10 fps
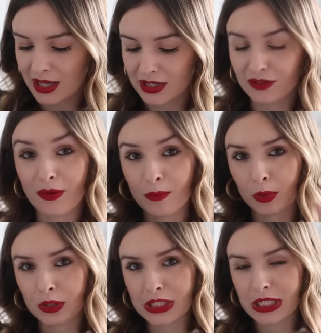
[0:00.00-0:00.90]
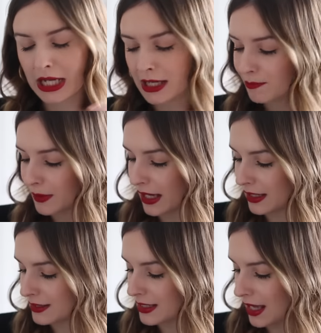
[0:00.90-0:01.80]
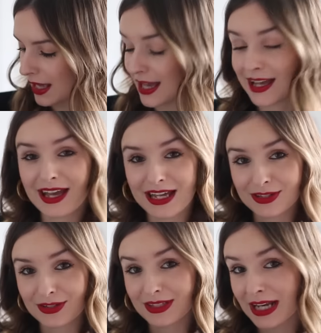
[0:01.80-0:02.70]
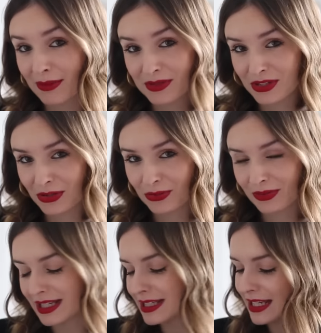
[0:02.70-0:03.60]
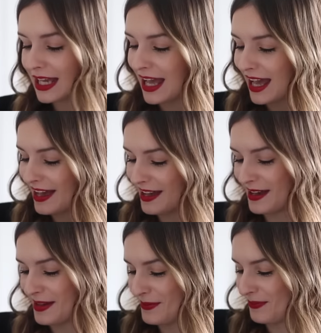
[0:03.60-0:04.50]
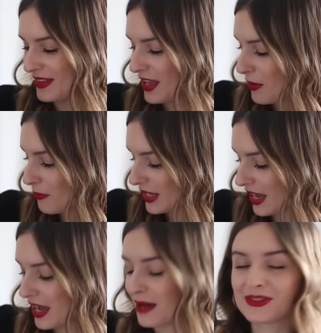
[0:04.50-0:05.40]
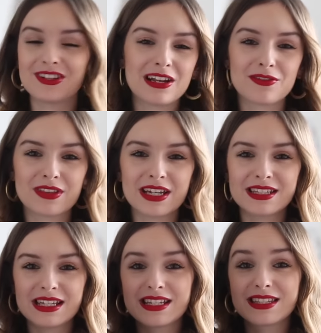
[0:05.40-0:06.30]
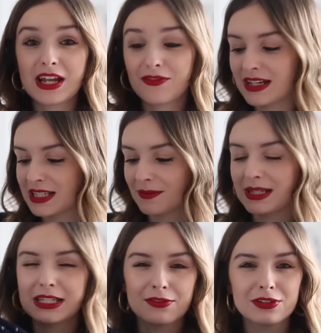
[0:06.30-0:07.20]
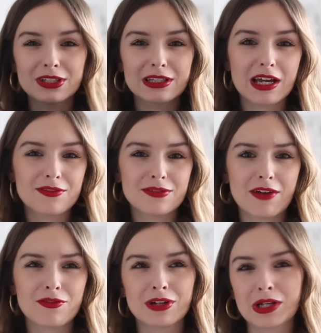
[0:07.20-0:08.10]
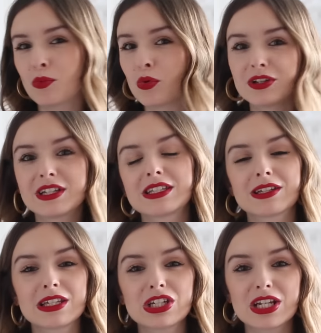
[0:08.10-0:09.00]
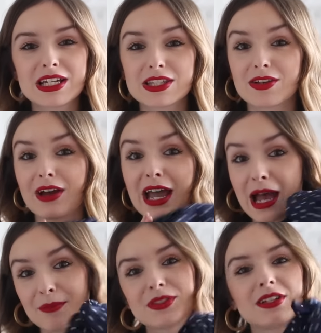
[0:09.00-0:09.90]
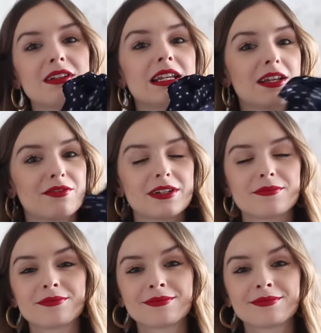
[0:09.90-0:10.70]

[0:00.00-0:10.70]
kind of body tape, as ASOS and Amazon call it, but yeah, I absolutely love this. It's definitely something different that I've never really worn until this year, so I absolutely love it.